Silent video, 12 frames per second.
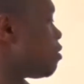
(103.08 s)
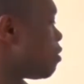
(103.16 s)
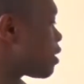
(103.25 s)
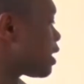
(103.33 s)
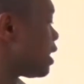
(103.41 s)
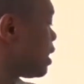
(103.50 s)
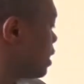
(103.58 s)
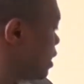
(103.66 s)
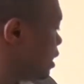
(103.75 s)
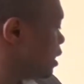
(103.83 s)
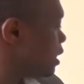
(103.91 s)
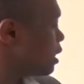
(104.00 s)
occurs
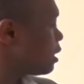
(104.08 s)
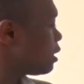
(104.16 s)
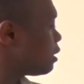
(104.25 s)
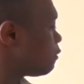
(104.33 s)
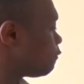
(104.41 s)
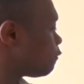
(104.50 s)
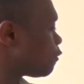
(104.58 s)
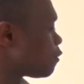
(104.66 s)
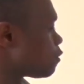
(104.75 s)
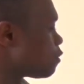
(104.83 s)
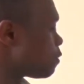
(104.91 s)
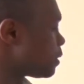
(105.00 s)
in
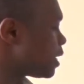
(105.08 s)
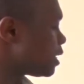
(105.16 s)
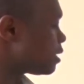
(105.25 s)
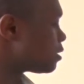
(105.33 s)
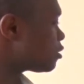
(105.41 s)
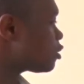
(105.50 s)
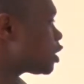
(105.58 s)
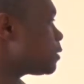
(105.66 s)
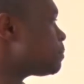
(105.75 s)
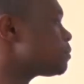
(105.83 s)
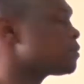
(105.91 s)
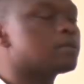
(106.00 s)
four main
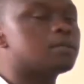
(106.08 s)
steps.